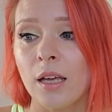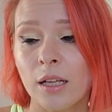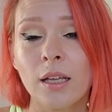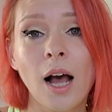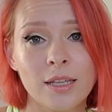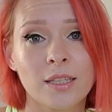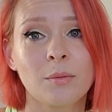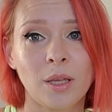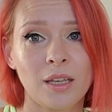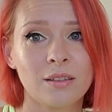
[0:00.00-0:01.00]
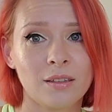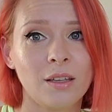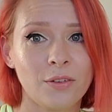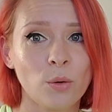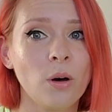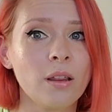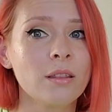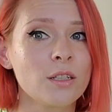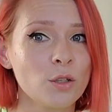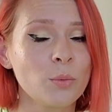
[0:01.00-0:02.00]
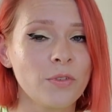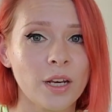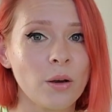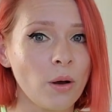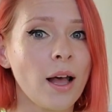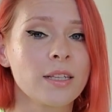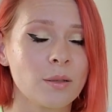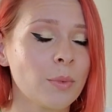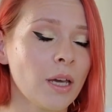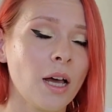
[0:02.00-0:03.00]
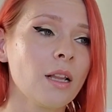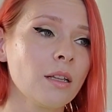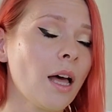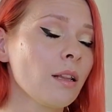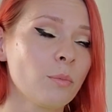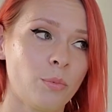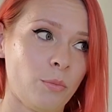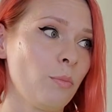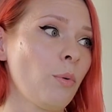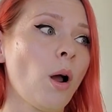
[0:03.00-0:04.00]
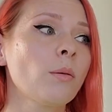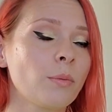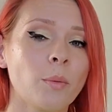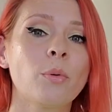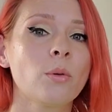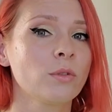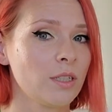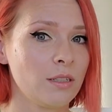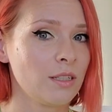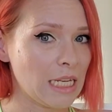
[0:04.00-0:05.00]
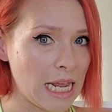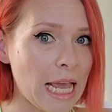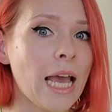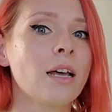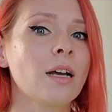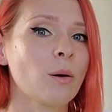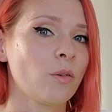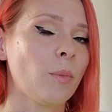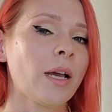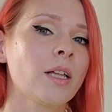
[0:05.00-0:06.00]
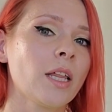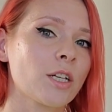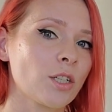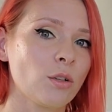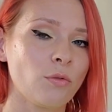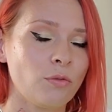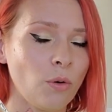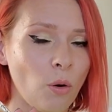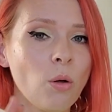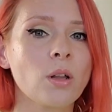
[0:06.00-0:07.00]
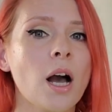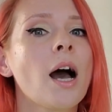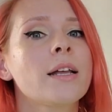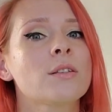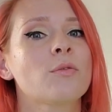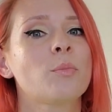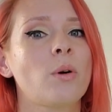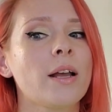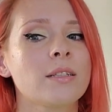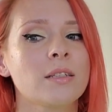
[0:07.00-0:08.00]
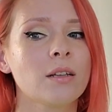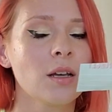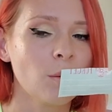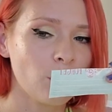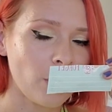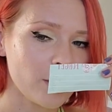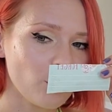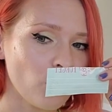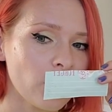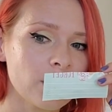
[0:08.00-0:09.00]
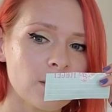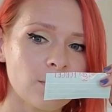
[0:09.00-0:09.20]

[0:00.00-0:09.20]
Ask me. If you want the dupe video, ask me. I'll probably pull 10 out of my collection of all kinds of price points.